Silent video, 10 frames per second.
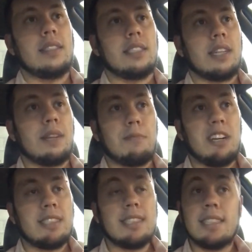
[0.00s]
Deshaun
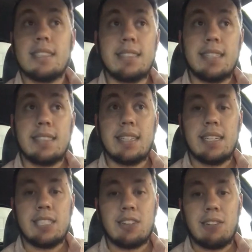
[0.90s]
Watson is an
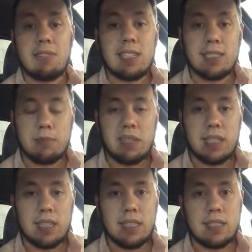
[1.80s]
injury risk
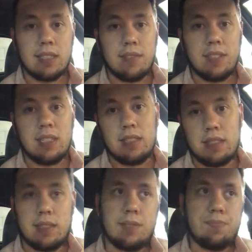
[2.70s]
because of
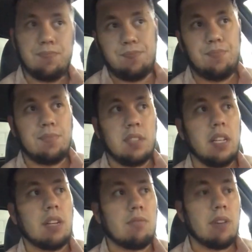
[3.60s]
his,
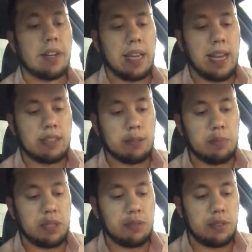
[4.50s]
running
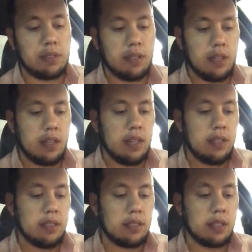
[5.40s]
attributes.
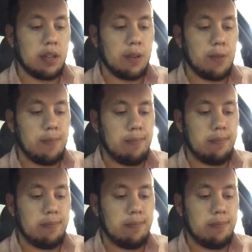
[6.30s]
So,